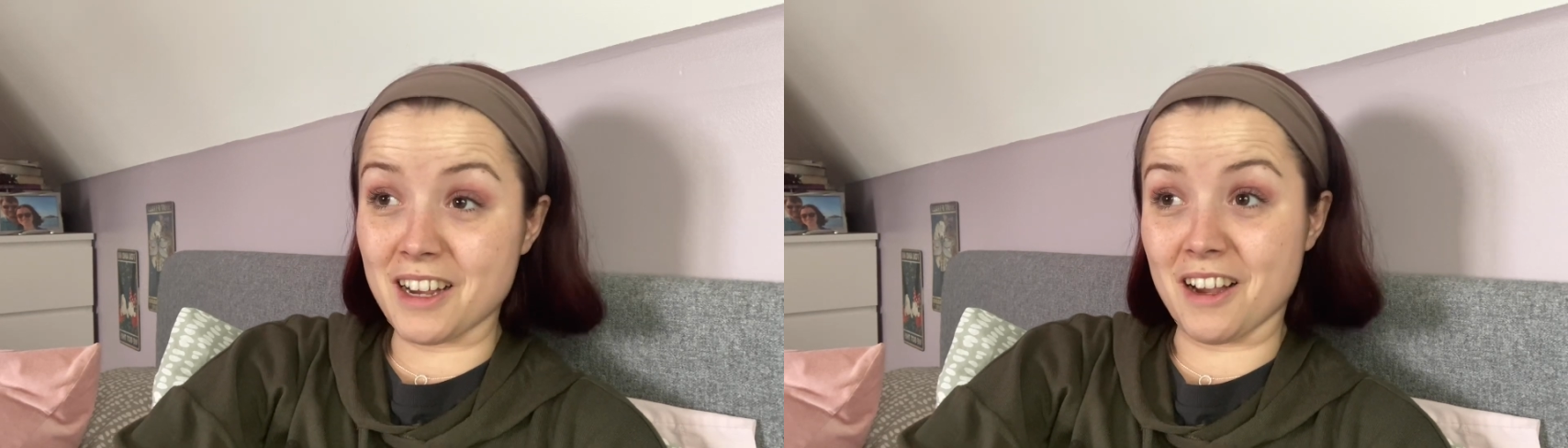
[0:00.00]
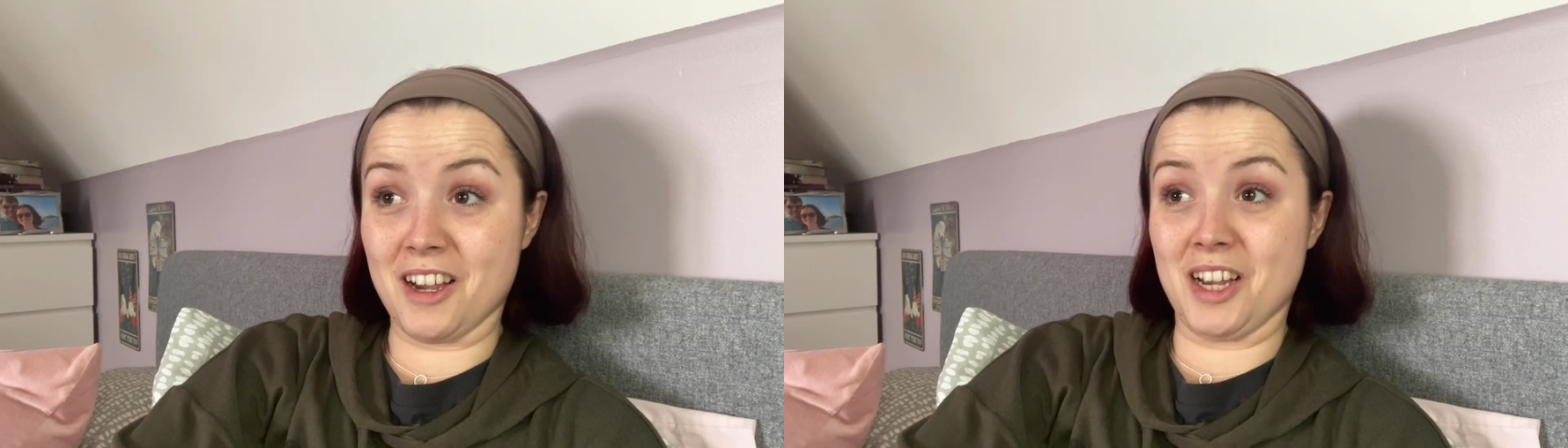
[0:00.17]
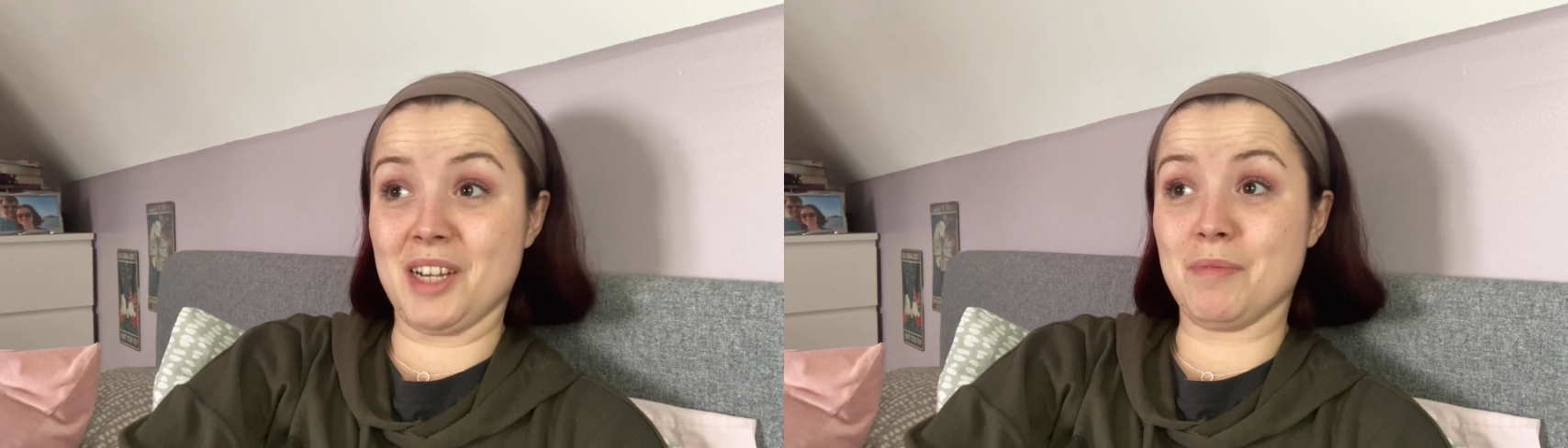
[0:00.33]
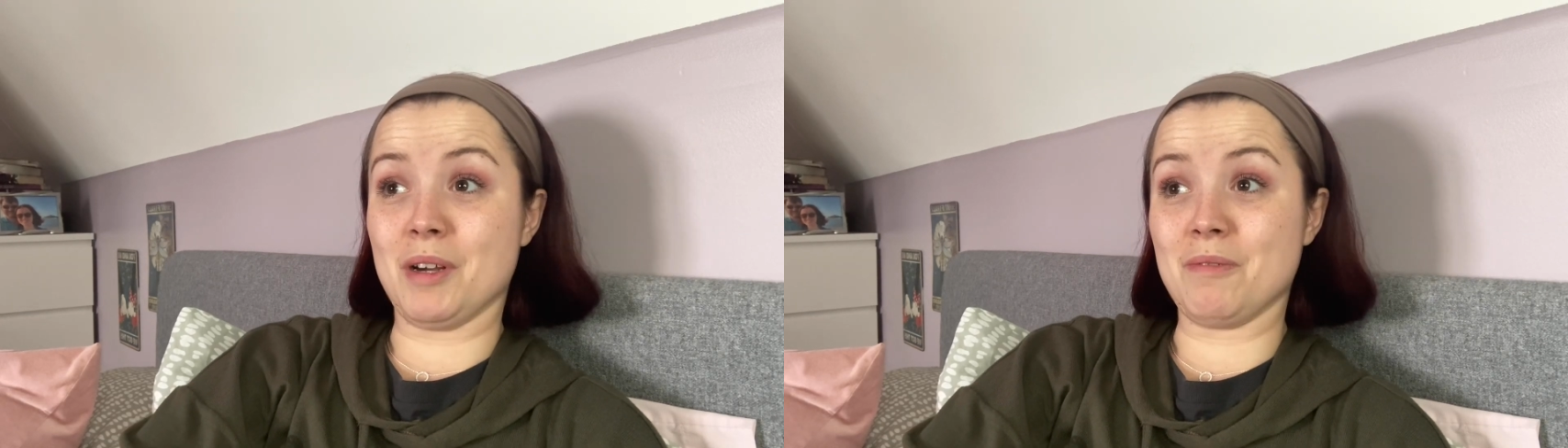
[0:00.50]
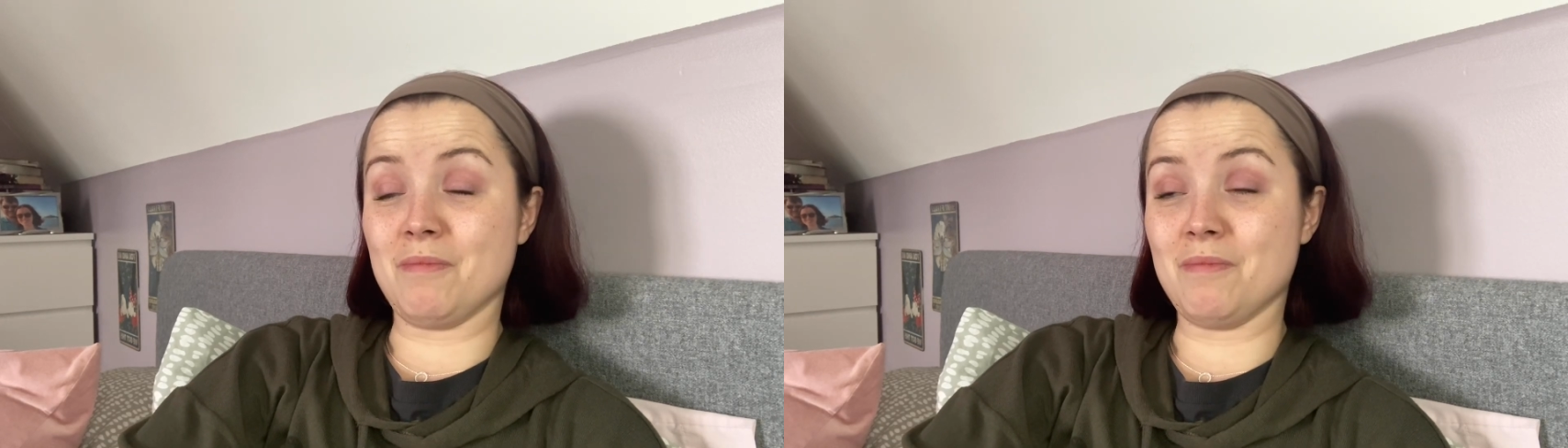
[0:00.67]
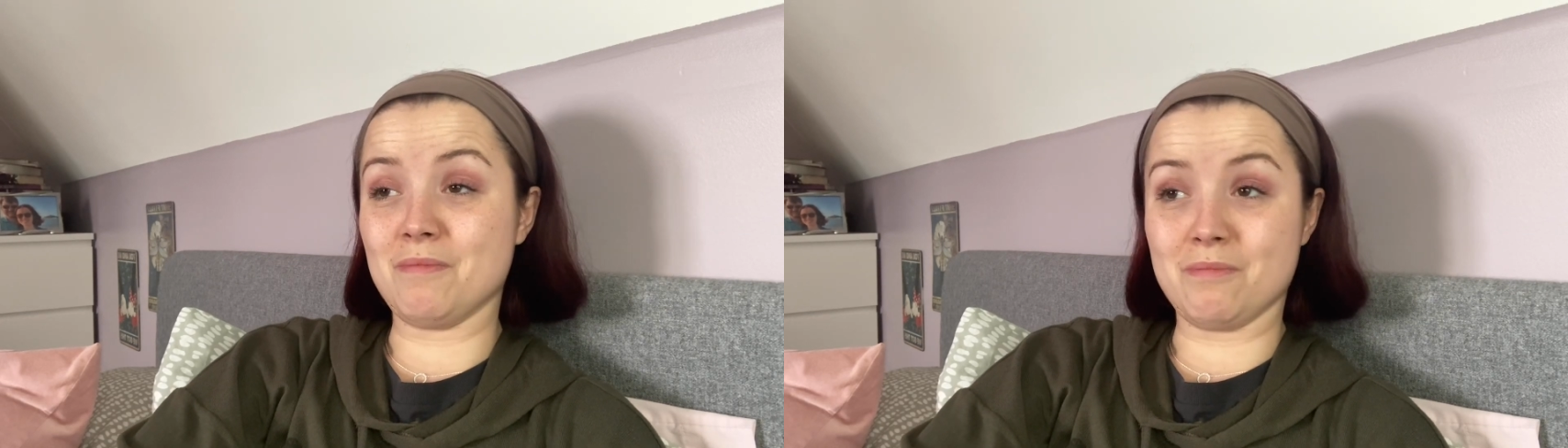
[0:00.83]

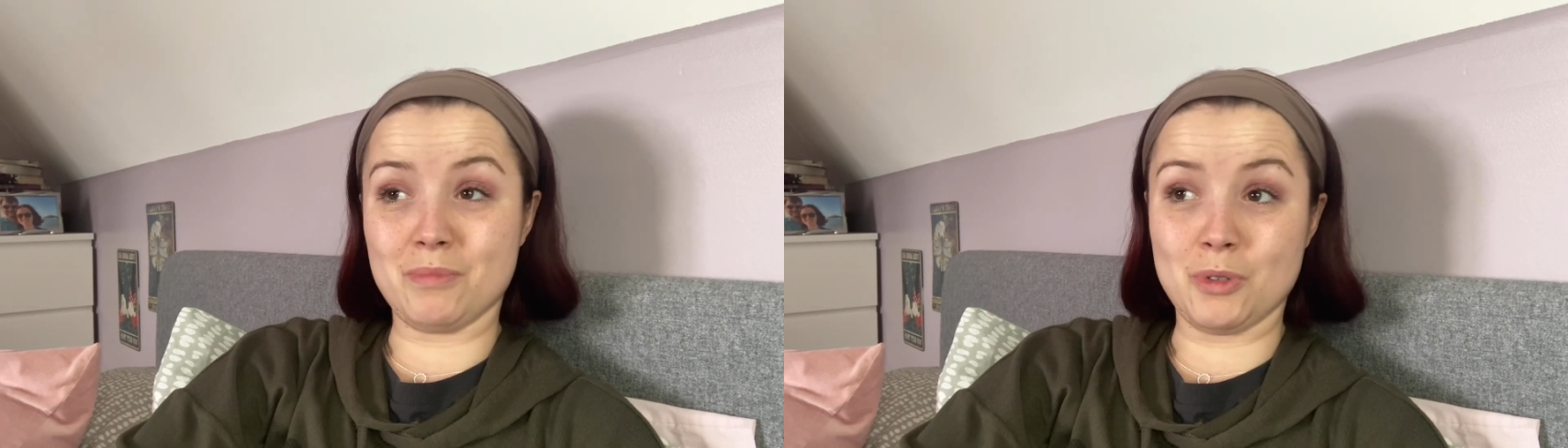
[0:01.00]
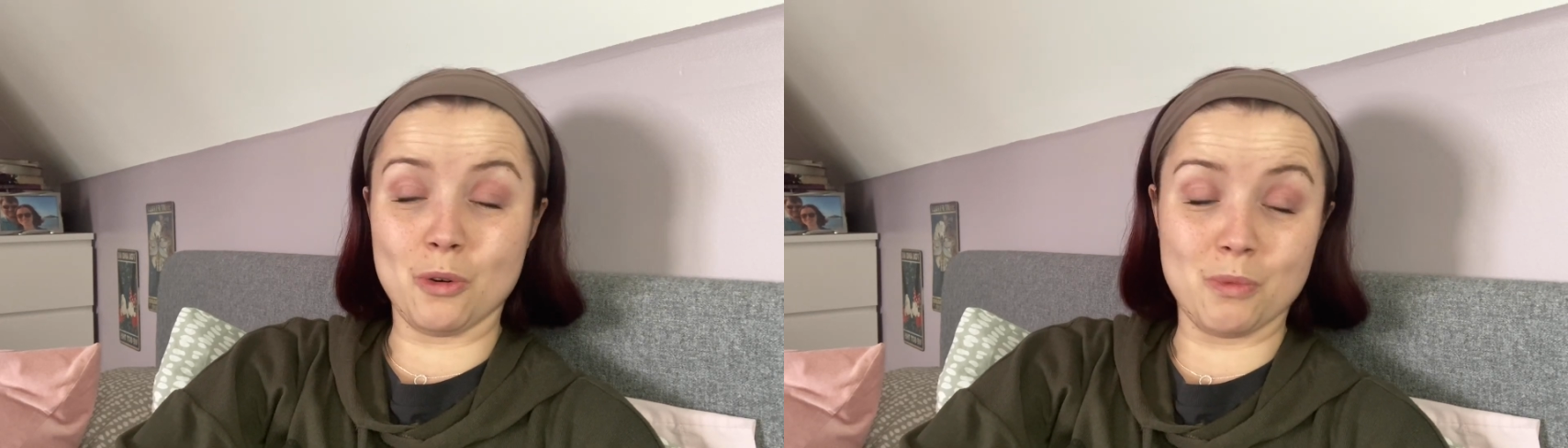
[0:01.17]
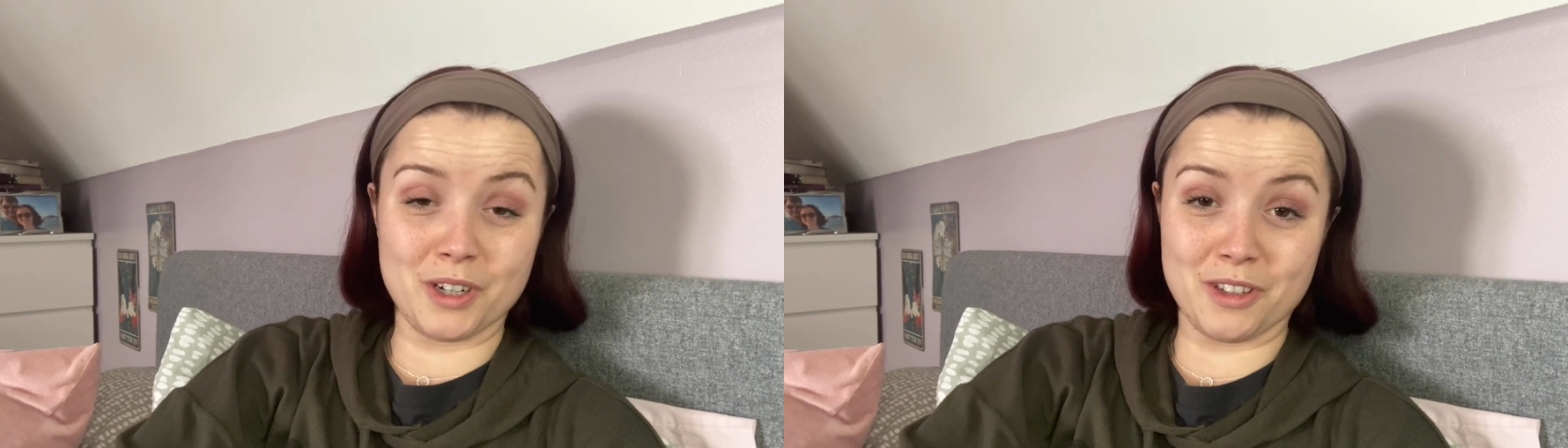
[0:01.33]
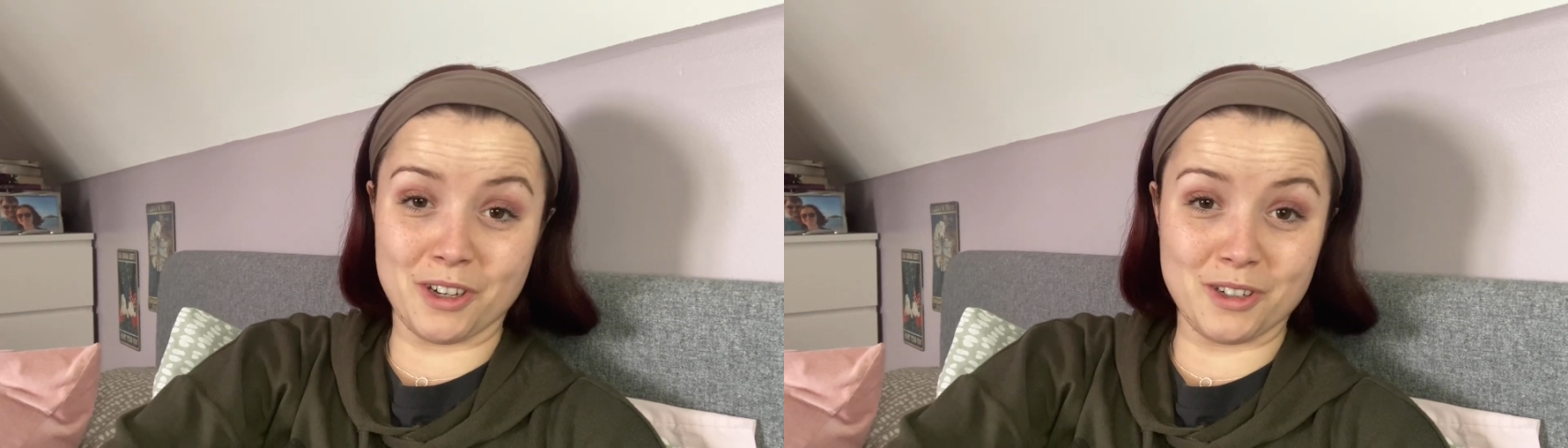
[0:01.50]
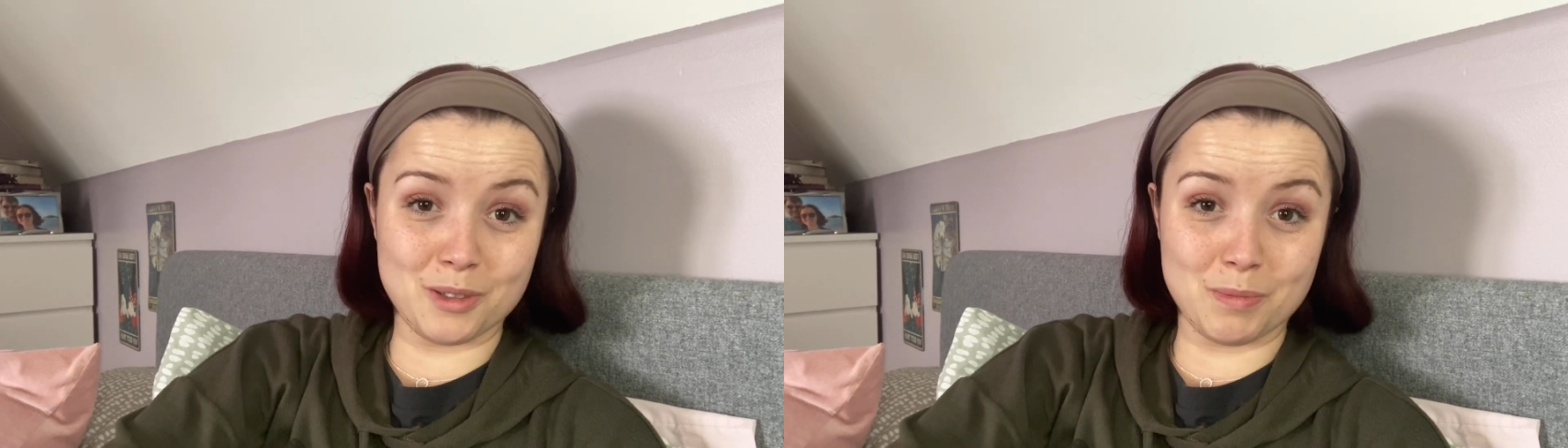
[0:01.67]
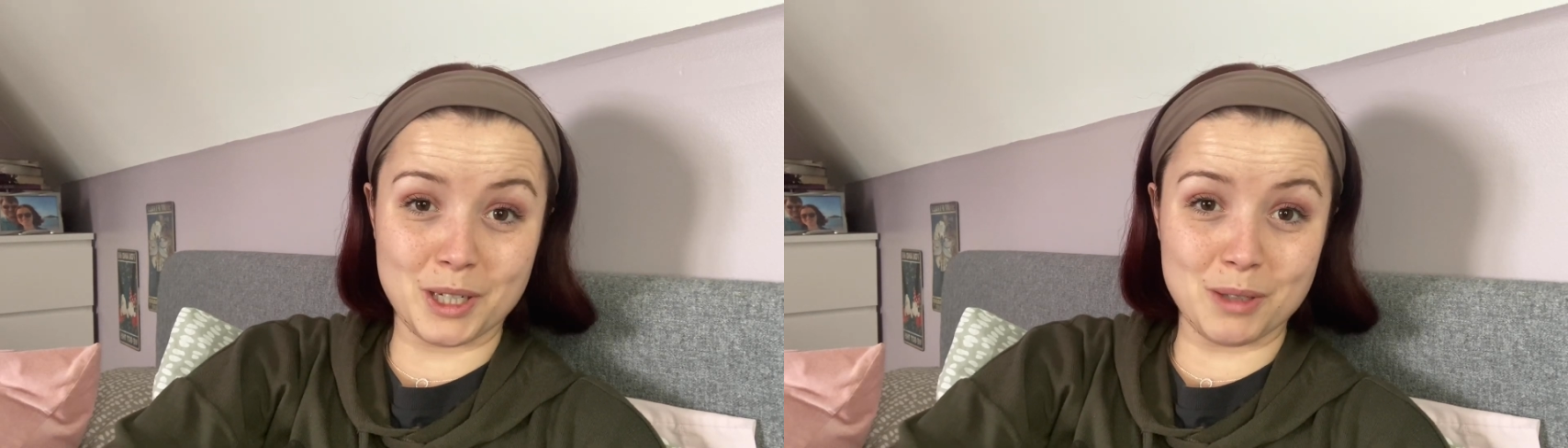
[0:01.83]
I'm not one of those
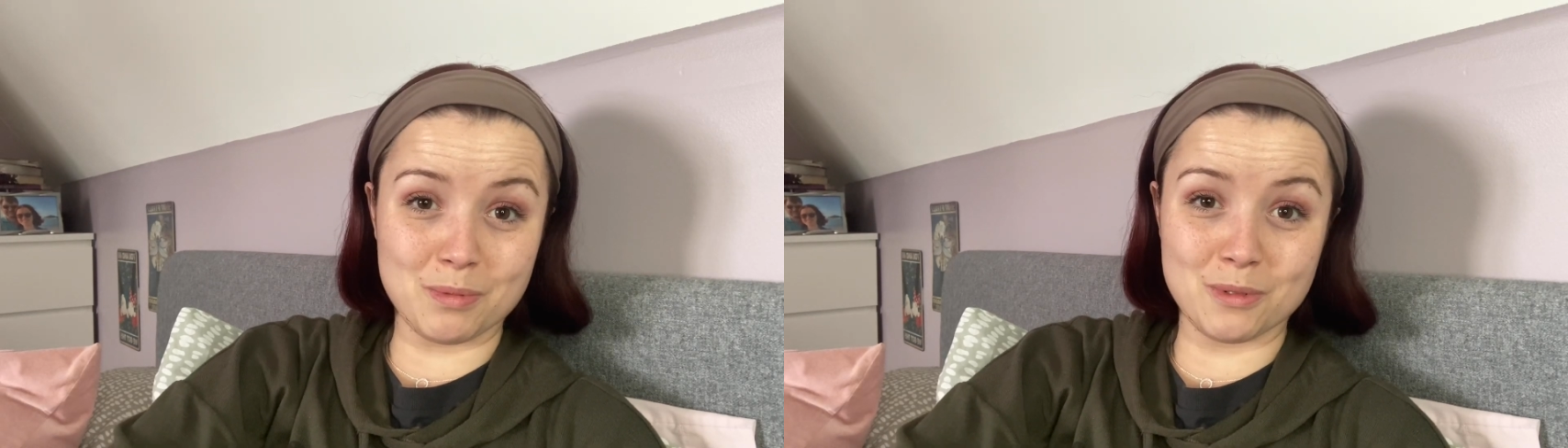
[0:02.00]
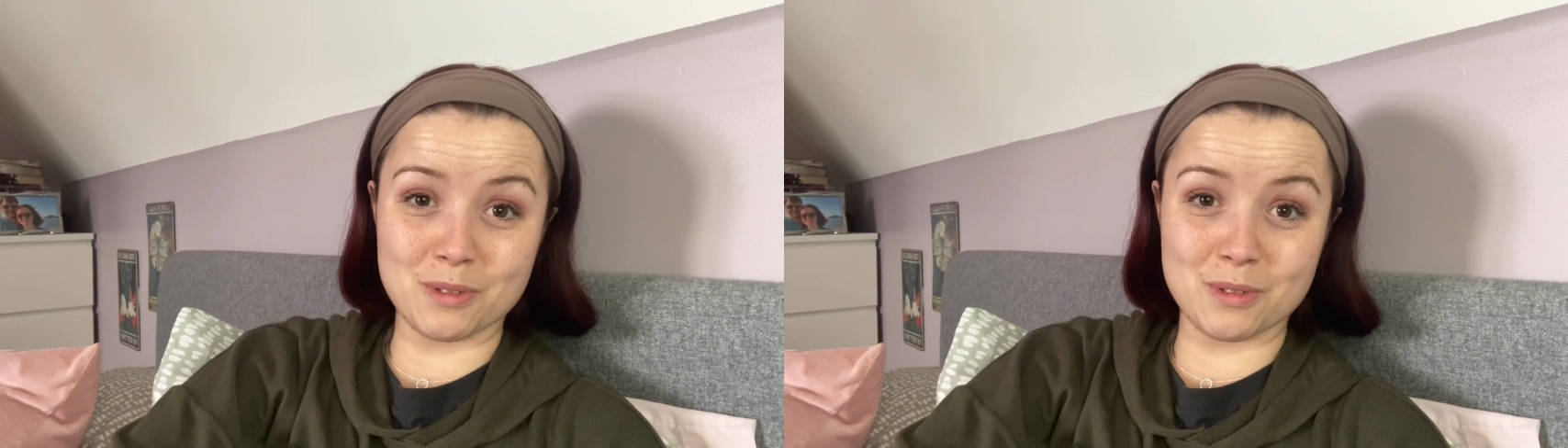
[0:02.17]
people